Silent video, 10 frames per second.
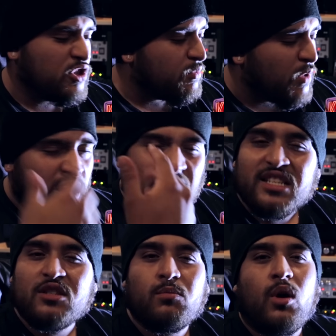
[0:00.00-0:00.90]
You smell
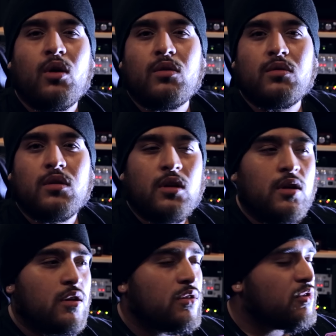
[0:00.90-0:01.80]
like smoke.
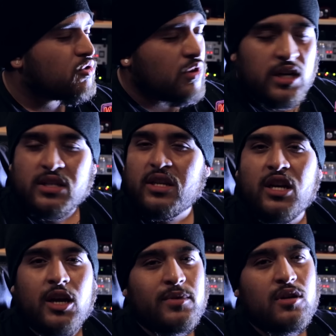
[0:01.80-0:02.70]
You drugged
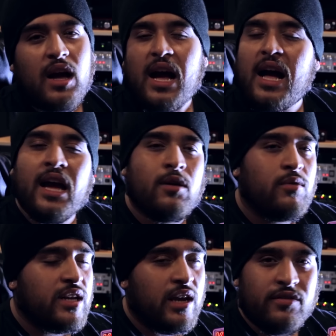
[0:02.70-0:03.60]
up. You high,
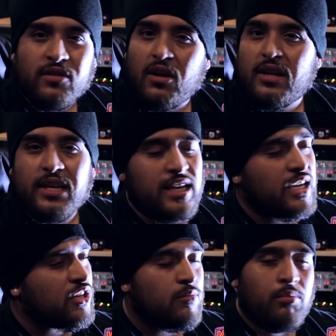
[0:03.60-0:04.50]
whatever, on
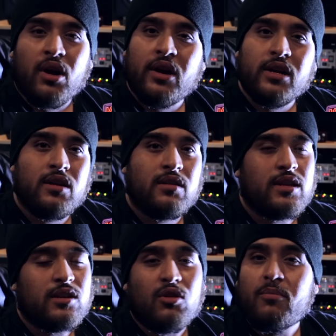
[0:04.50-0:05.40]
lean. You barred
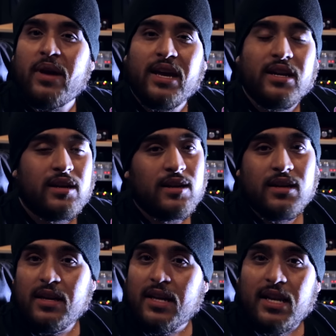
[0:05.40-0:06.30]
up. It don't matter.
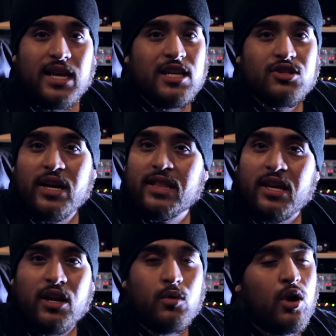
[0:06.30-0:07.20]
Like, he's right
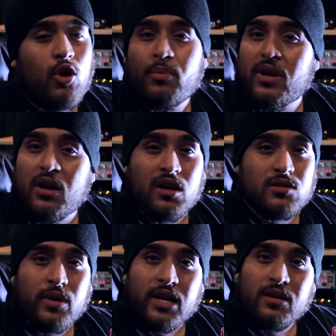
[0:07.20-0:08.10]
there with open
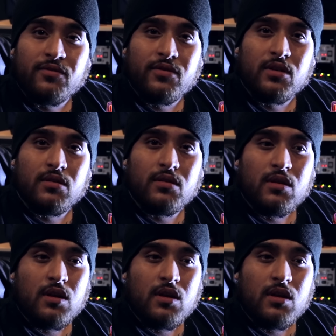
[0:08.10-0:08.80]
arms waiting for you.